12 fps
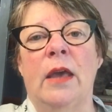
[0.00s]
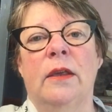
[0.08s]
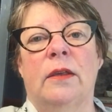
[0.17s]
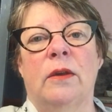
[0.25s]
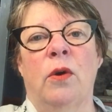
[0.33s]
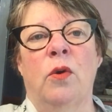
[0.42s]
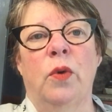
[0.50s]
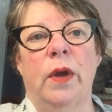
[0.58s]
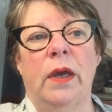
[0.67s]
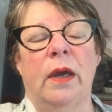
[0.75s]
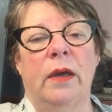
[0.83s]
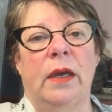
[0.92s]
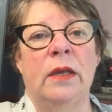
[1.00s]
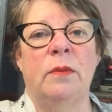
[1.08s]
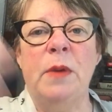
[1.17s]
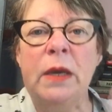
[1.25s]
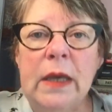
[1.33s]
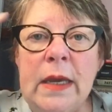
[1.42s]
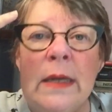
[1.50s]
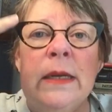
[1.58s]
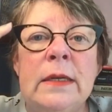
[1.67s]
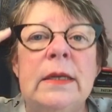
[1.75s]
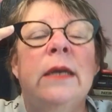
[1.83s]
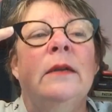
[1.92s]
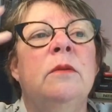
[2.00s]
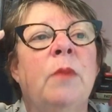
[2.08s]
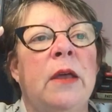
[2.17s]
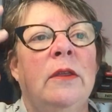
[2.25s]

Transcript: So he's being inundated by